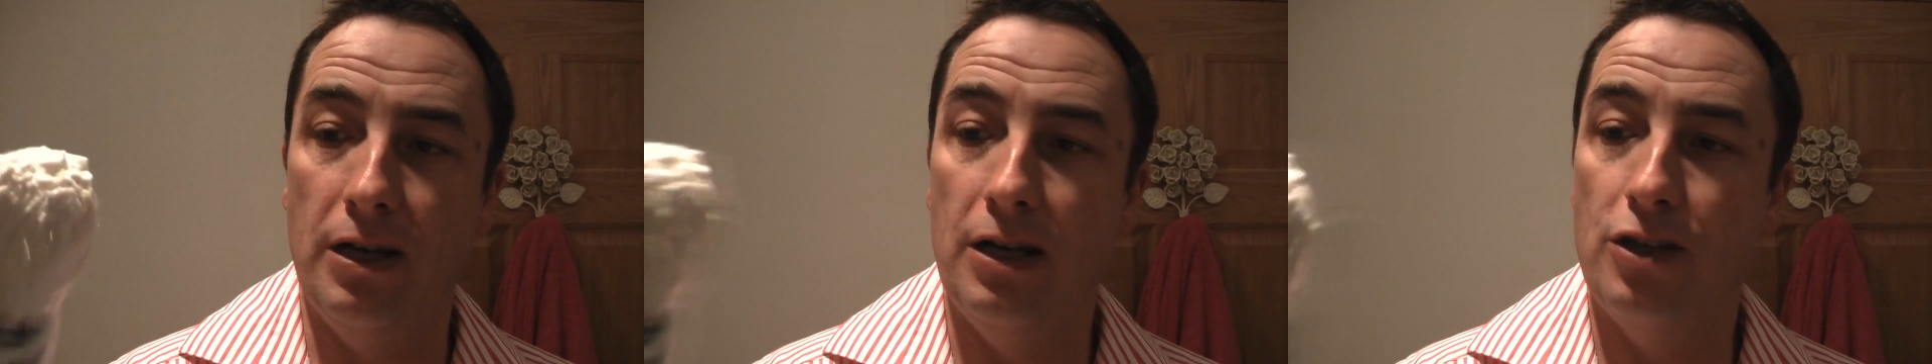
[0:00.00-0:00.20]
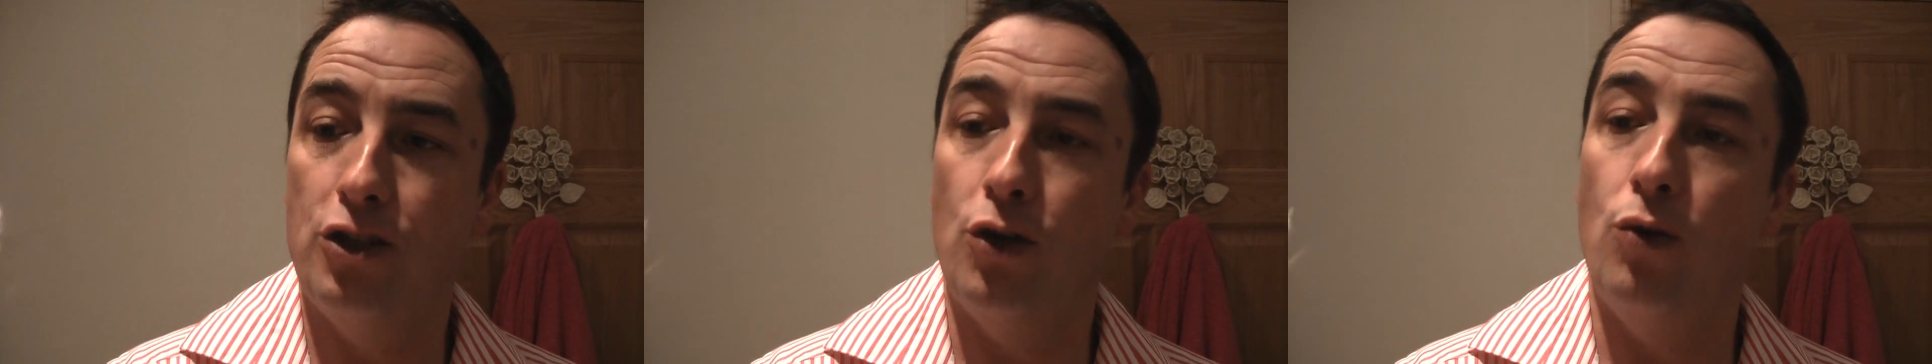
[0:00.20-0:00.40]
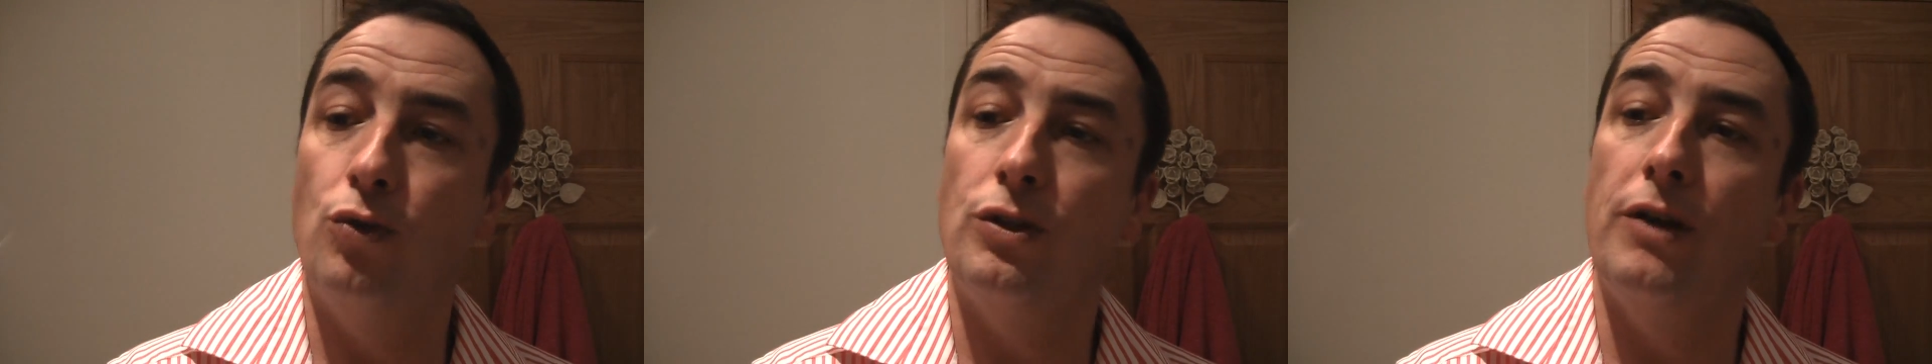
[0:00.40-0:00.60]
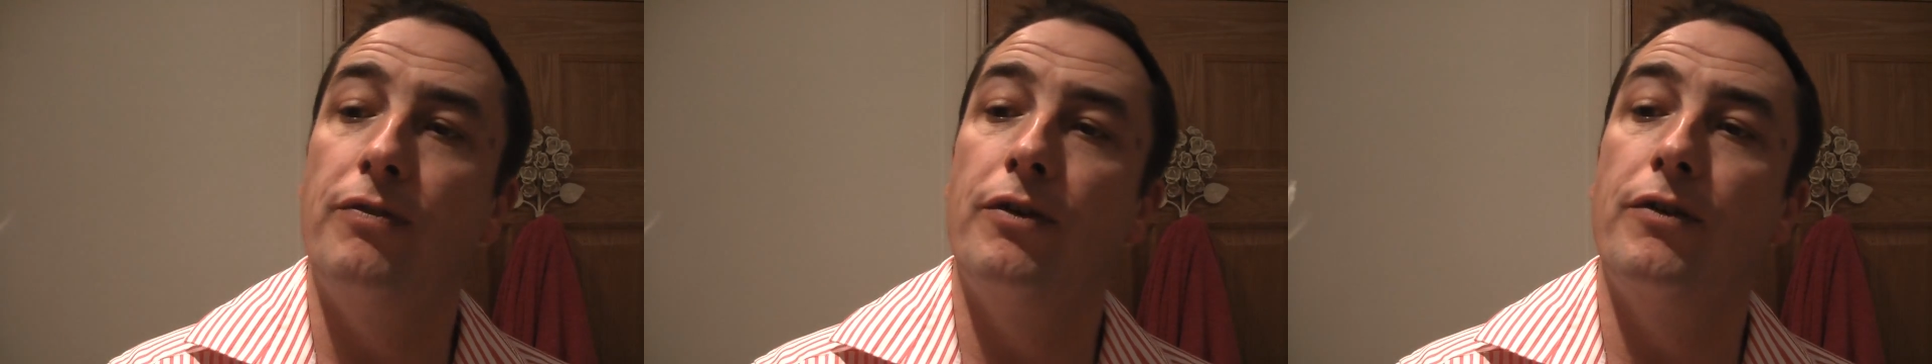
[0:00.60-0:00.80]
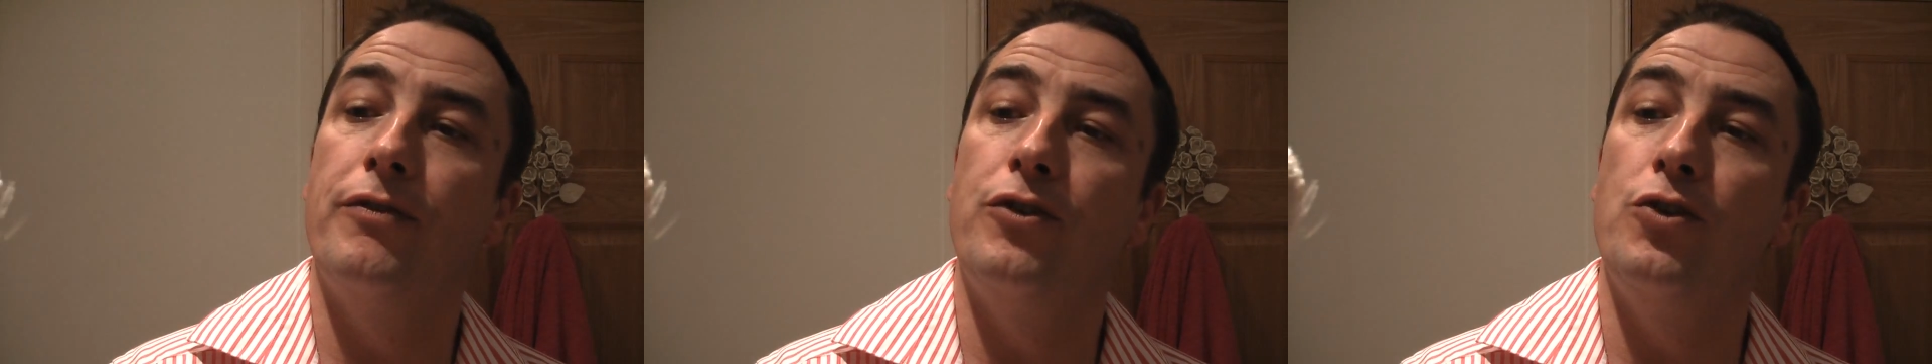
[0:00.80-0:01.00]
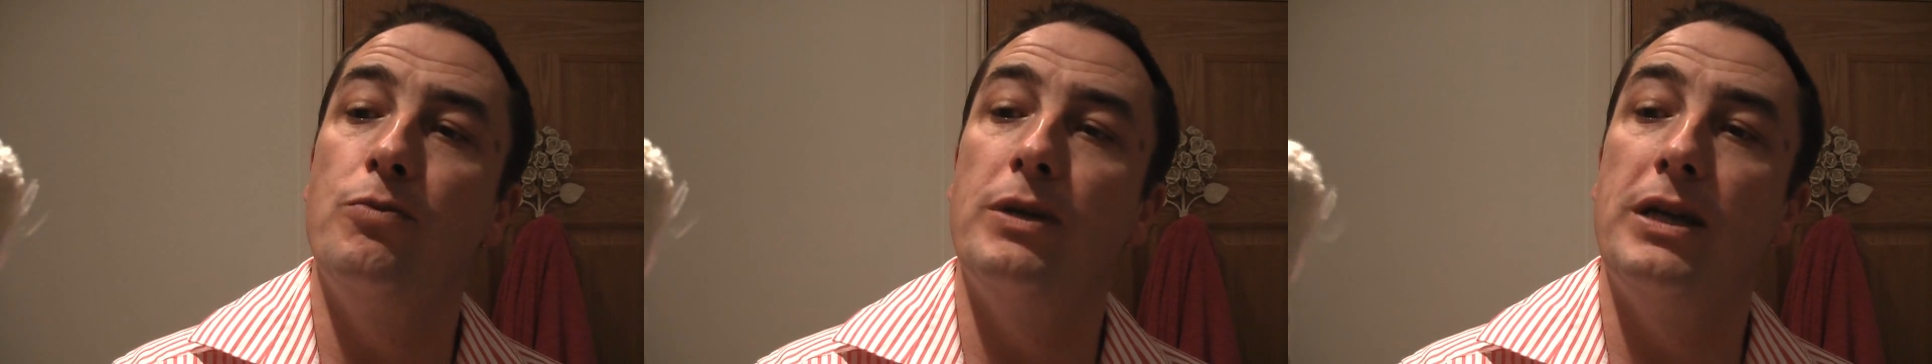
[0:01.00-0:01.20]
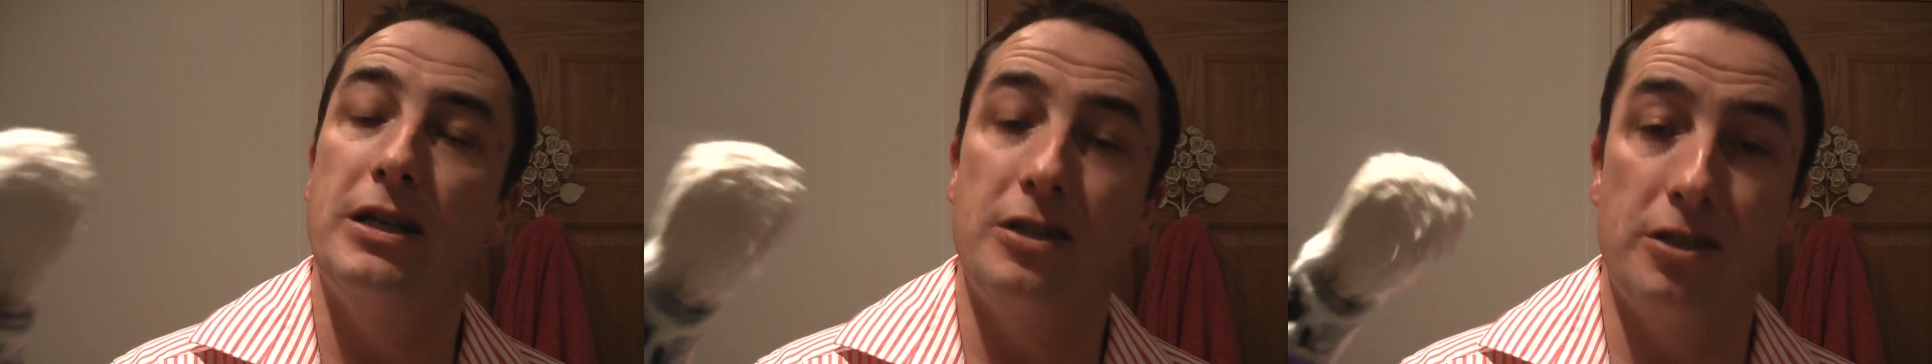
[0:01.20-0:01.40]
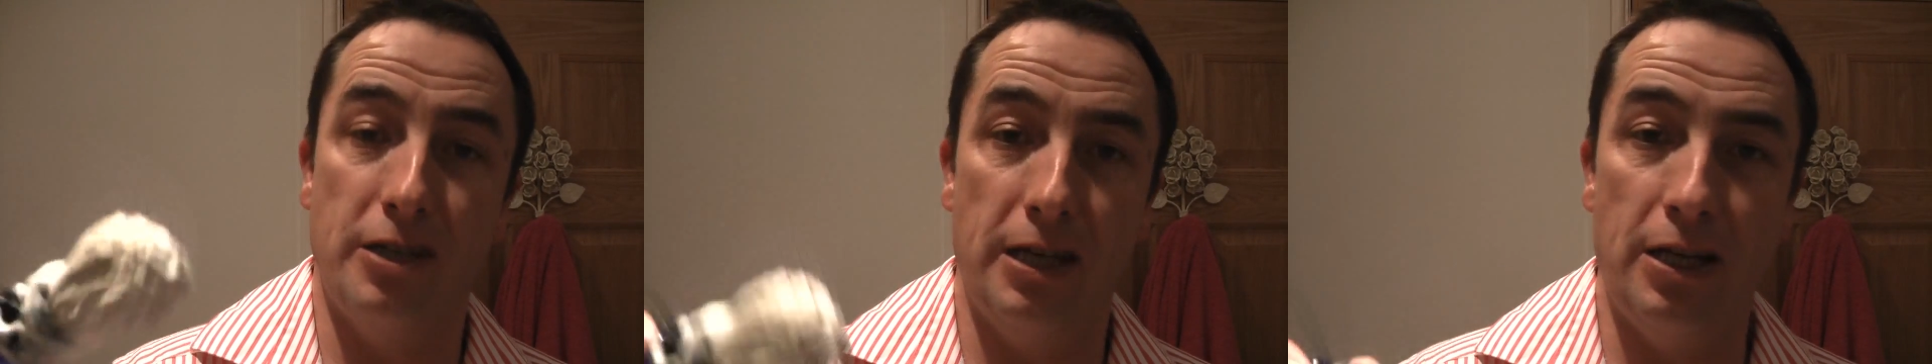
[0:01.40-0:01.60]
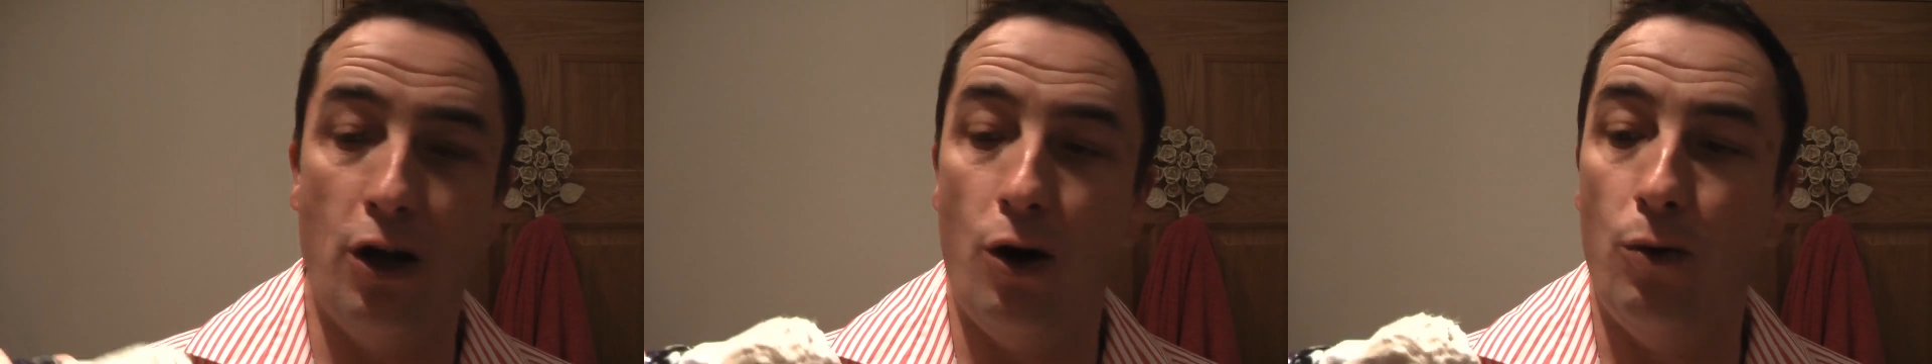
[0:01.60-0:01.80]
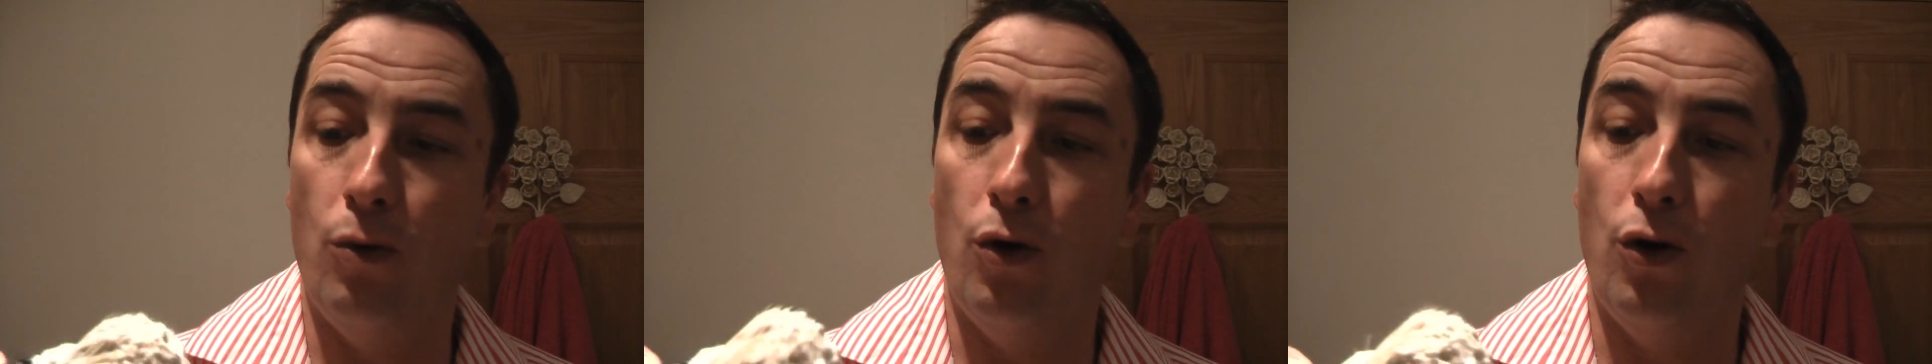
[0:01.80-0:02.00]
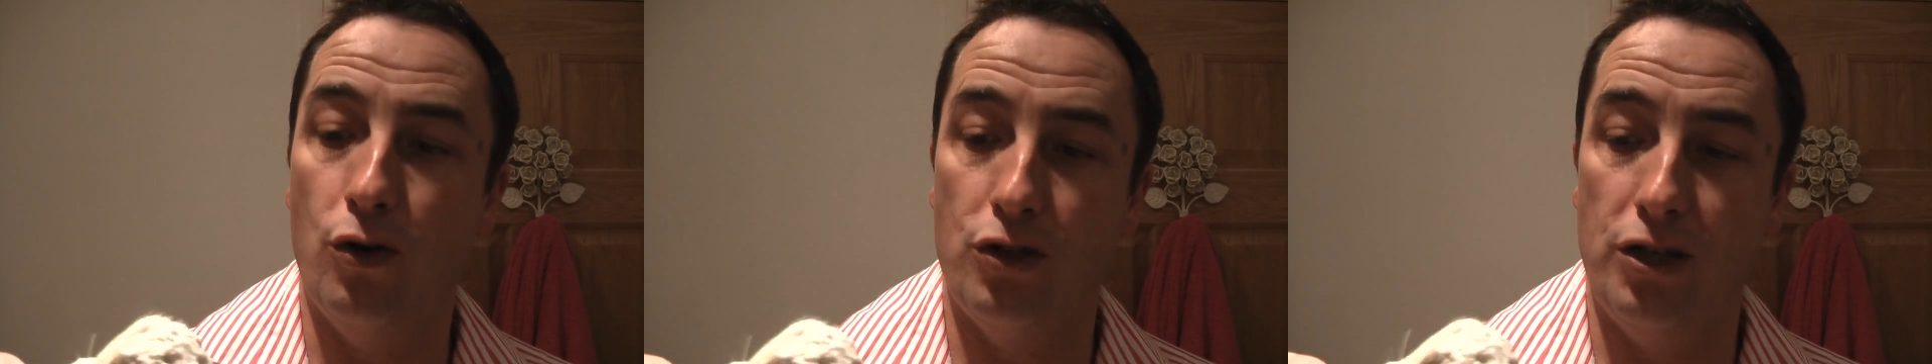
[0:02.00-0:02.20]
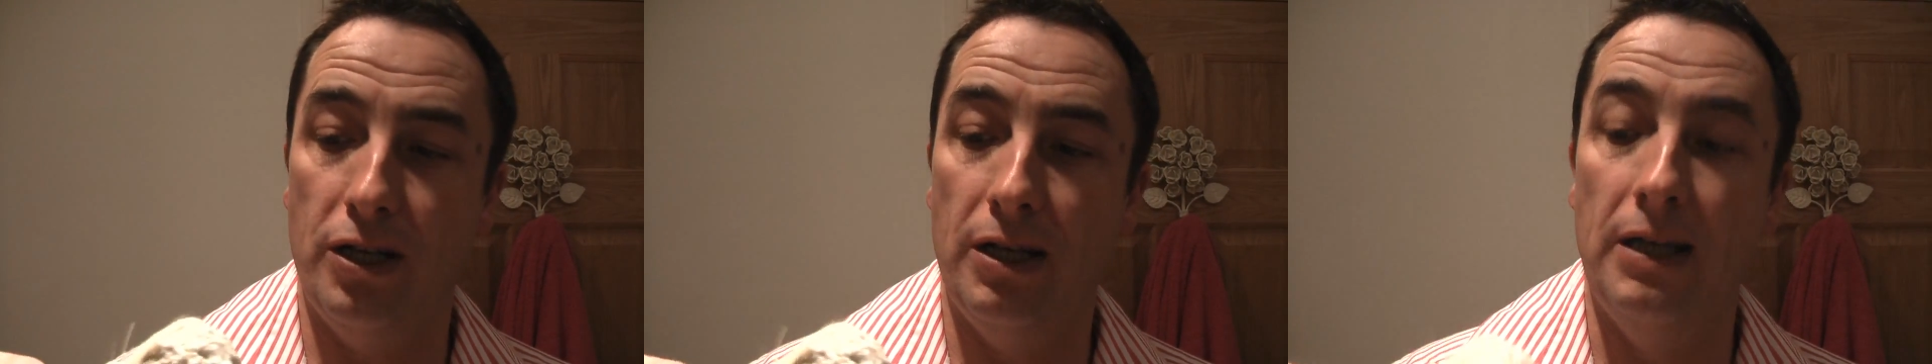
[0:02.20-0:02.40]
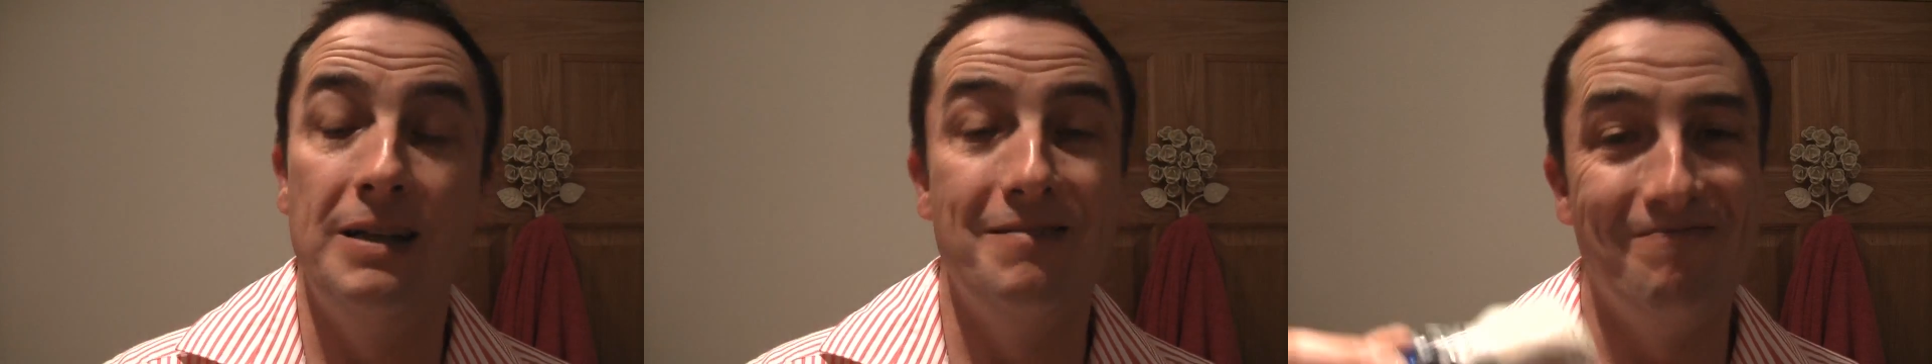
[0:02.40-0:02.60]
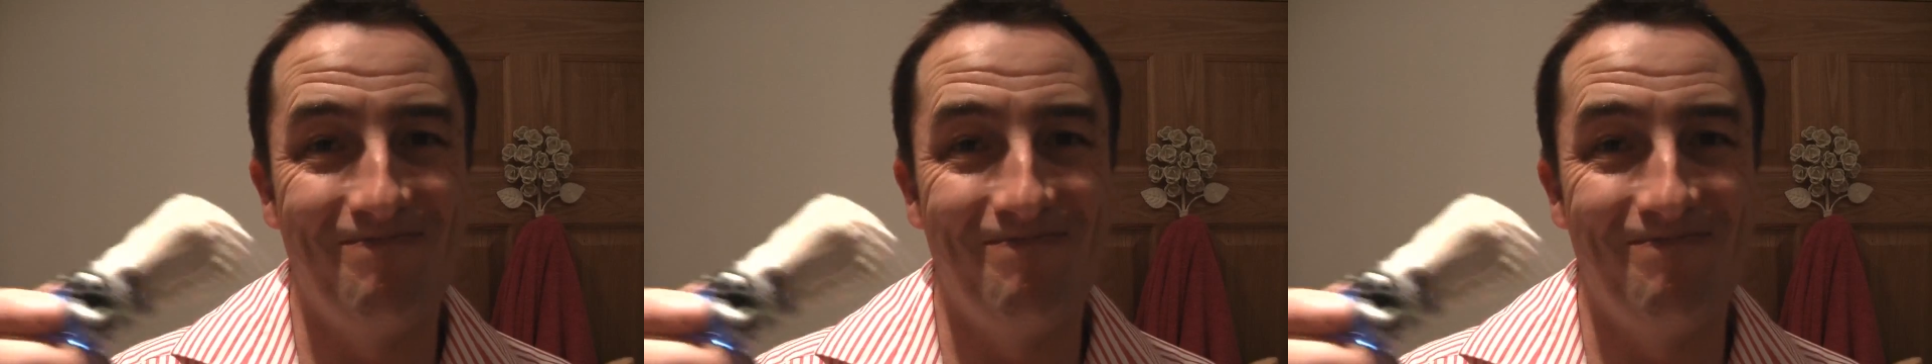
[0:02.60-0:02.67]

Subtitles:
Soaked it for a few minutes in hot water.